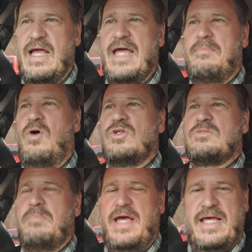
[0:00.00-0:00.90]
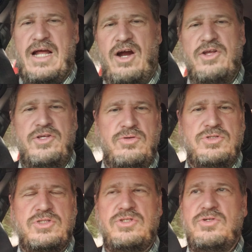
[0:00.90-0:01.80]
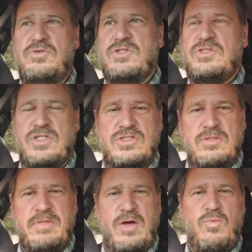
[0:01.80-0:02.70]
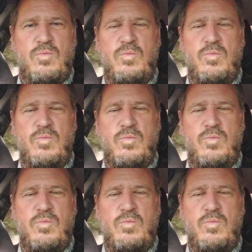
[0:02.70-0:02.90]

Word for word: and most men are used to the system that